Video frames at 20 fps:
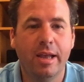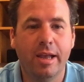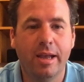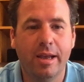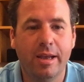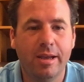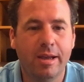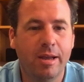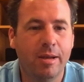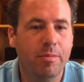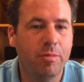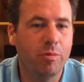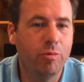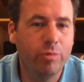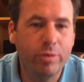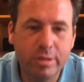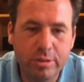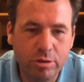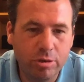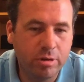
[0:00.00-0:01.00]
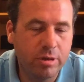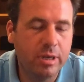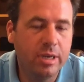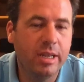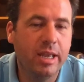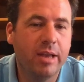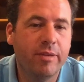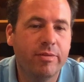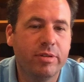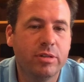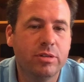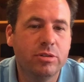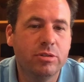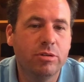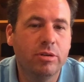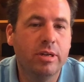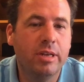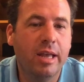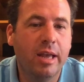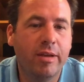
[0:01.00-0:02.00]
Um, we certainly have
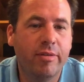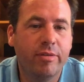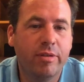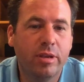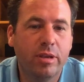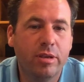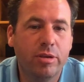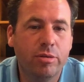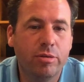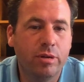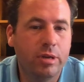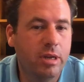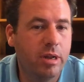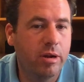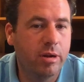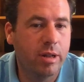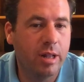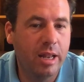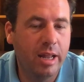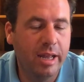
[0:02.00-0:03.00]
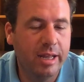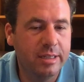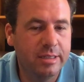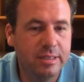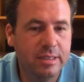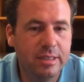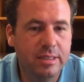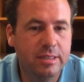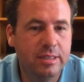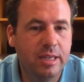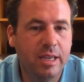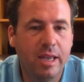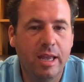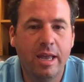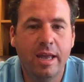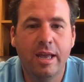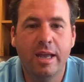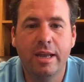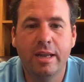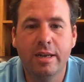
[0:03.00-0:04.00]
enjoyed having you in our classes,
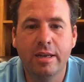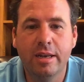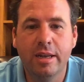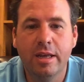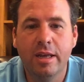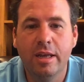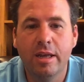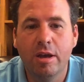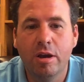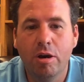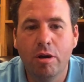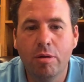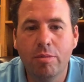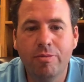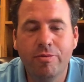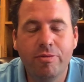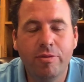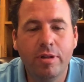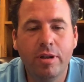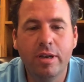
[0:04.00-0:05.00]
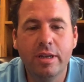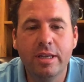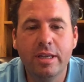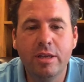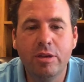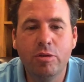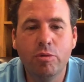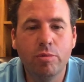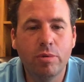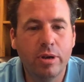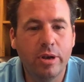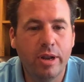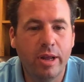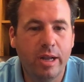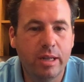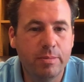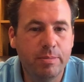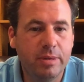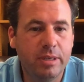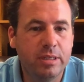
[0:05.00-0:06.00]
and hopefully, you will
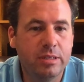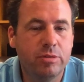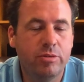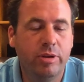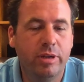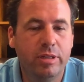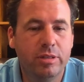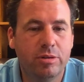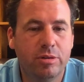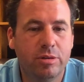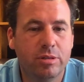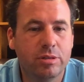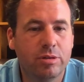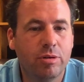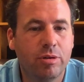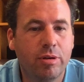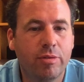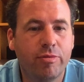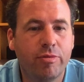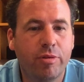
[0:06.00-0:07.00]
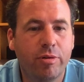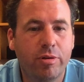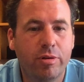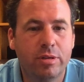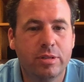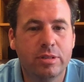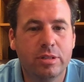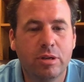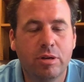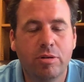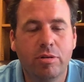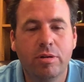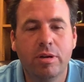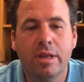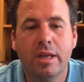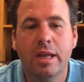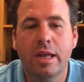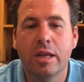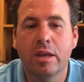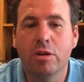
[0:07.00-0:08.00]
not be strangers going forward. So,
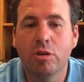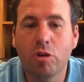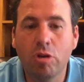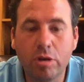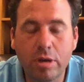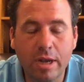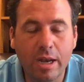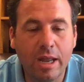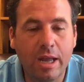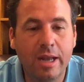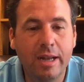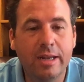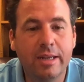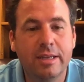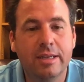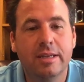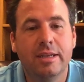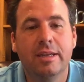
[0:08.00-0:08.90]
good luck.